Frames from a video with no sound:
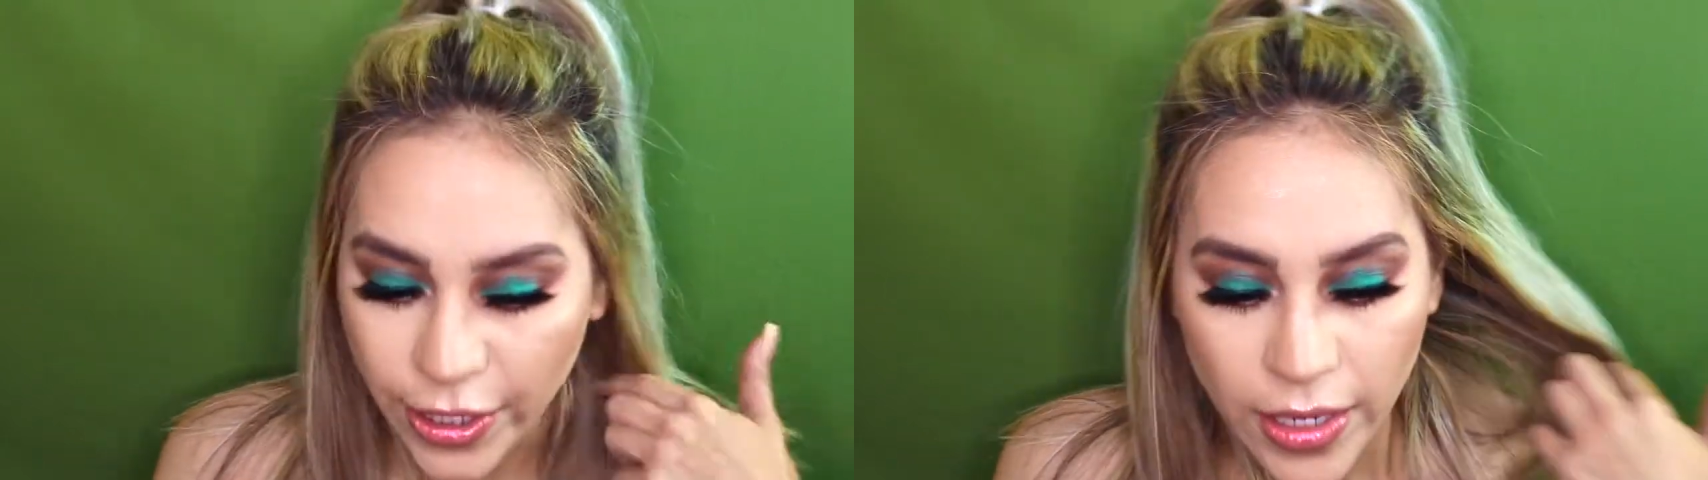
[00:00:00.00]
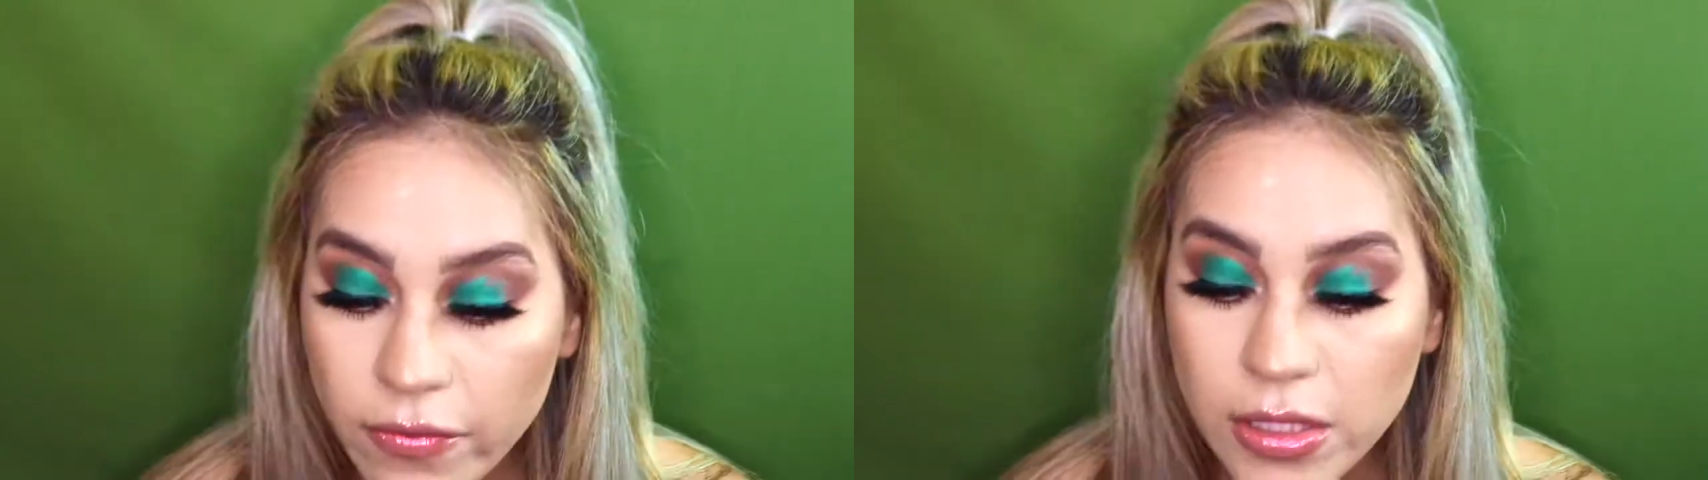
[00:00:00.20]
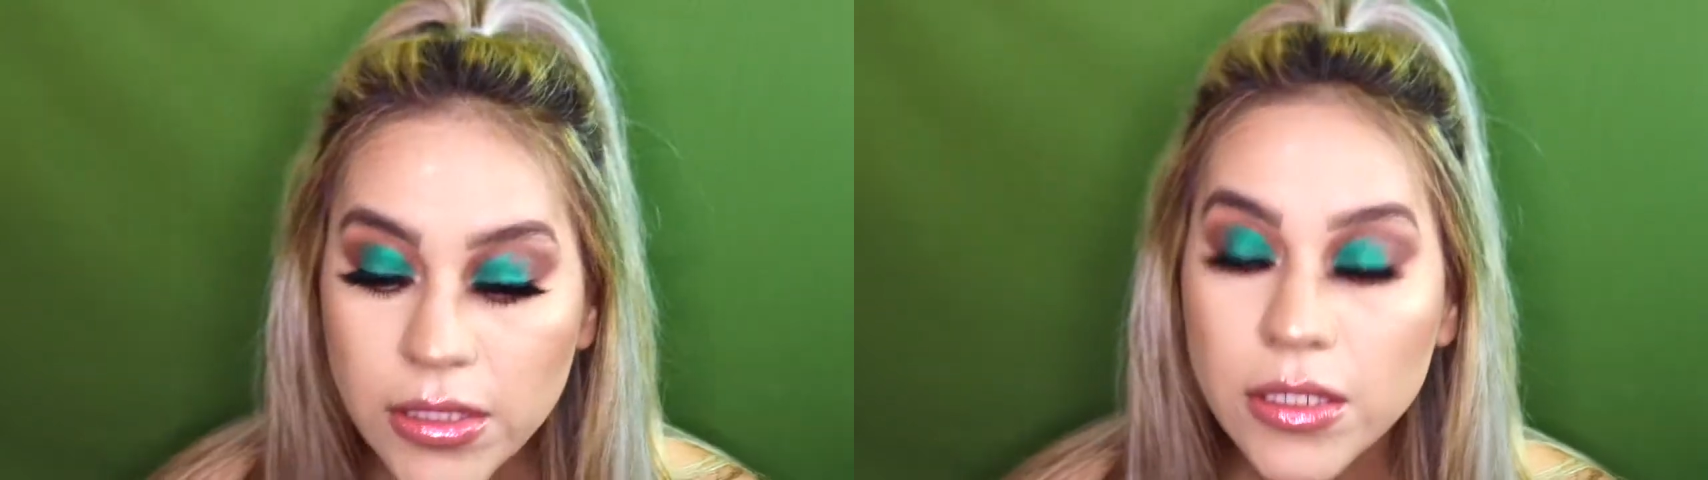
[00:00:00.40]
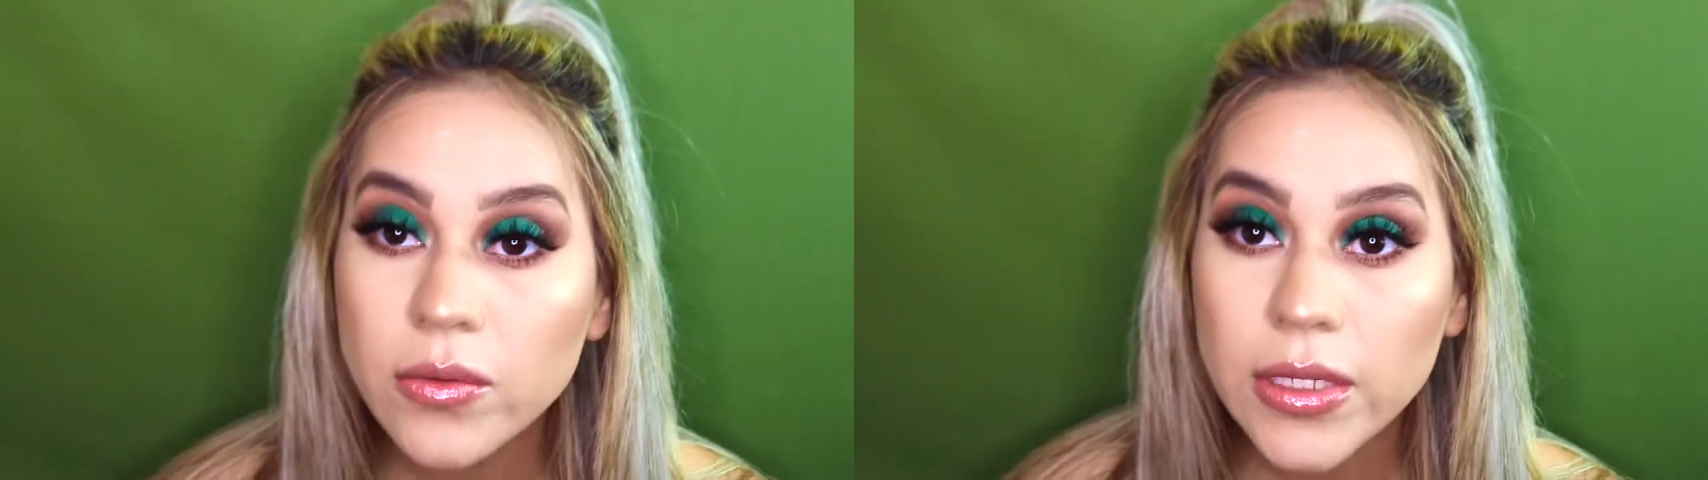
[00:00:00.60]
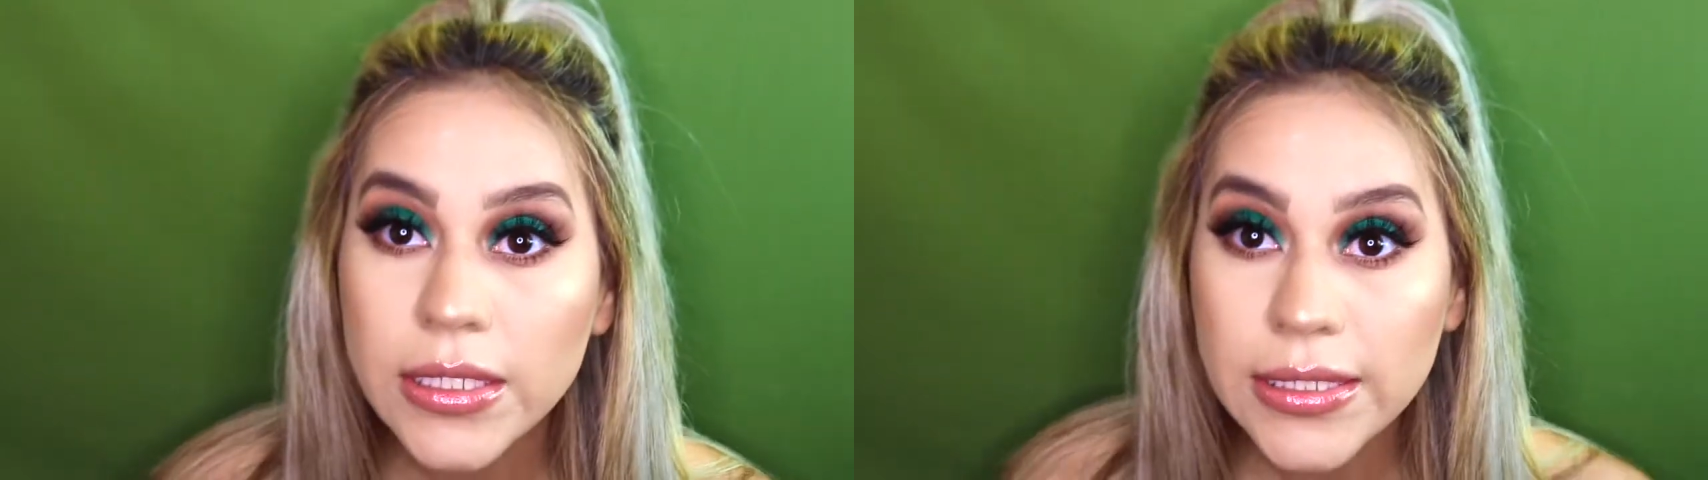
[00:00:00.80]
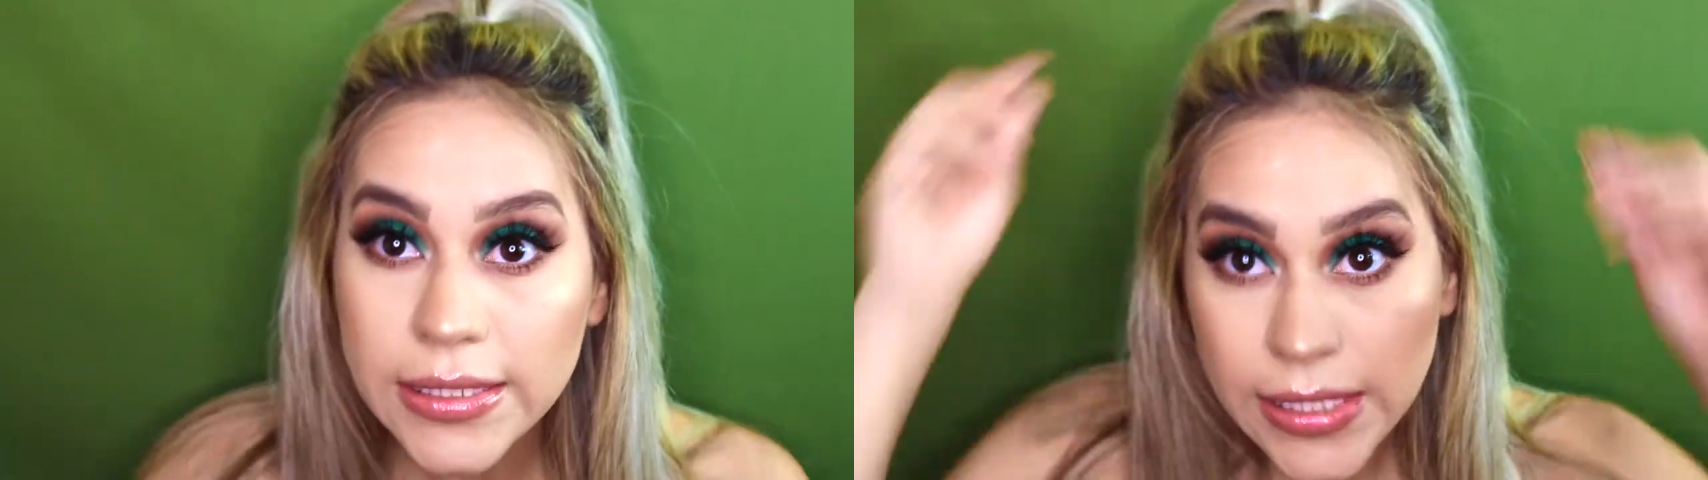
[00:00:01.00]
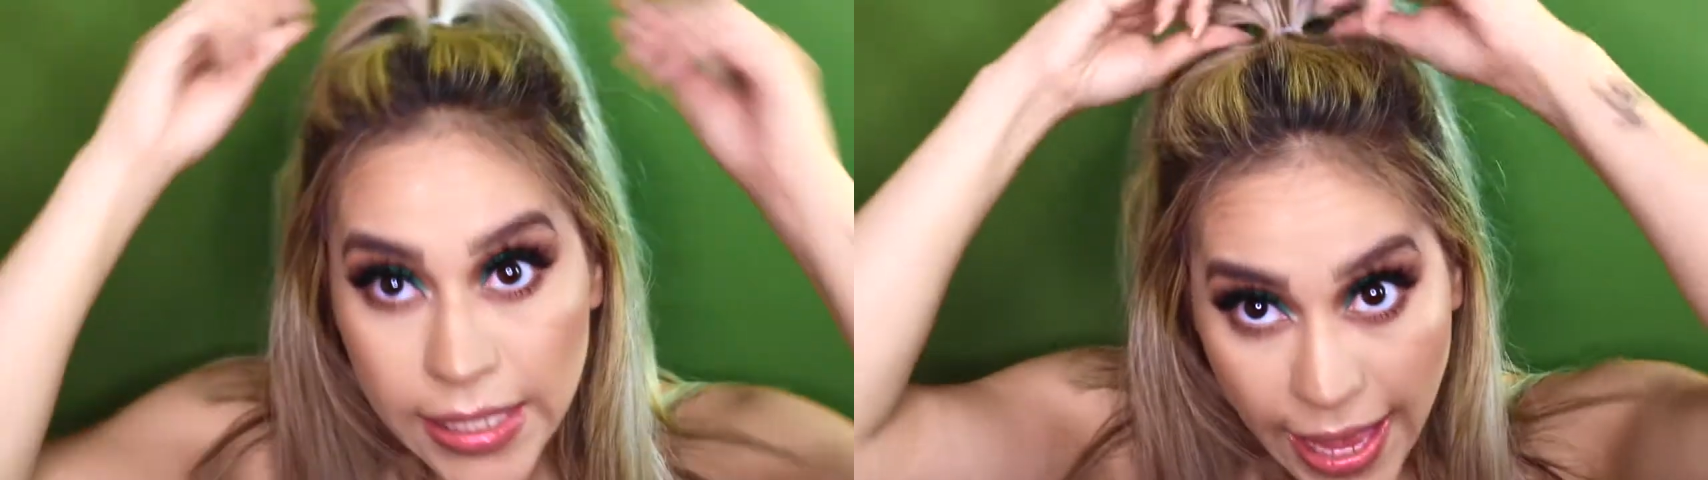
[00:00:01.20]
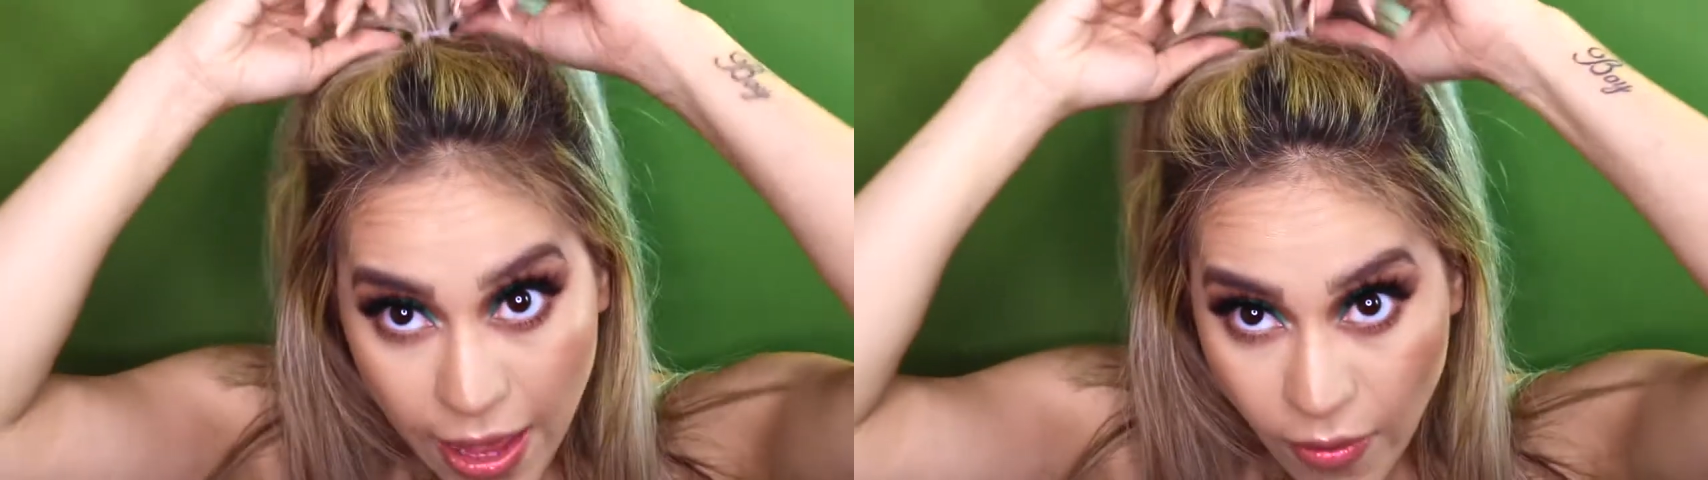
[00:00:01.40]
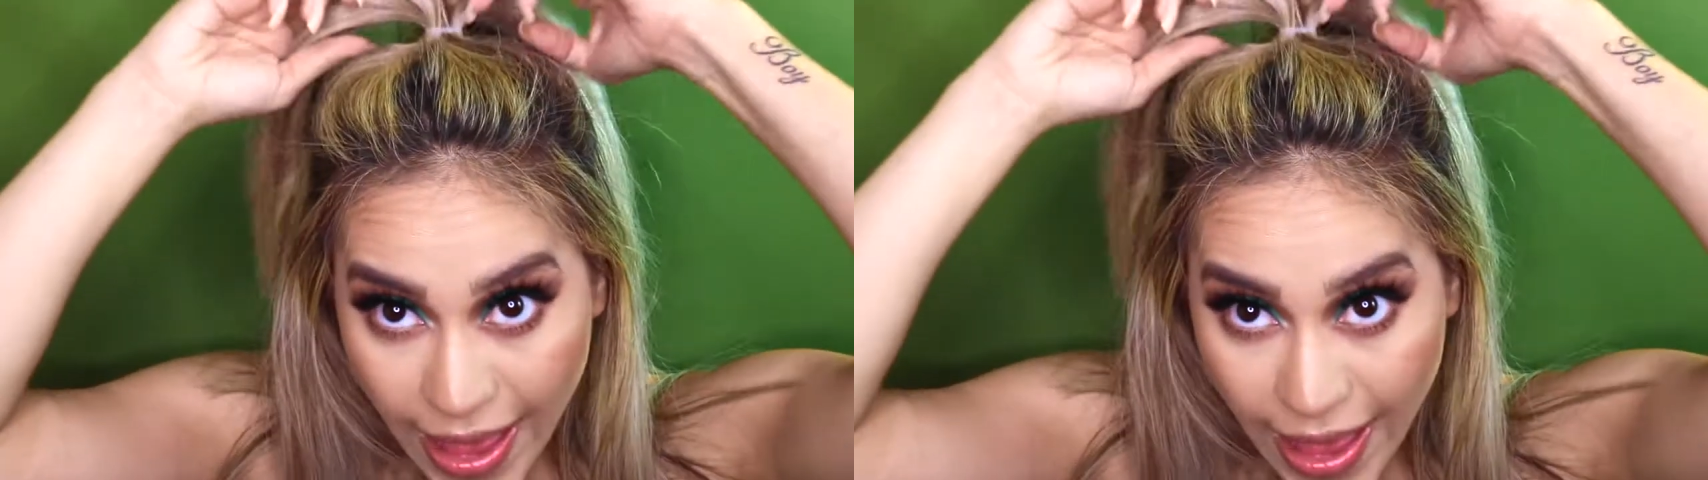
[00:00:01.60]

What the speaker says: If you still want to see how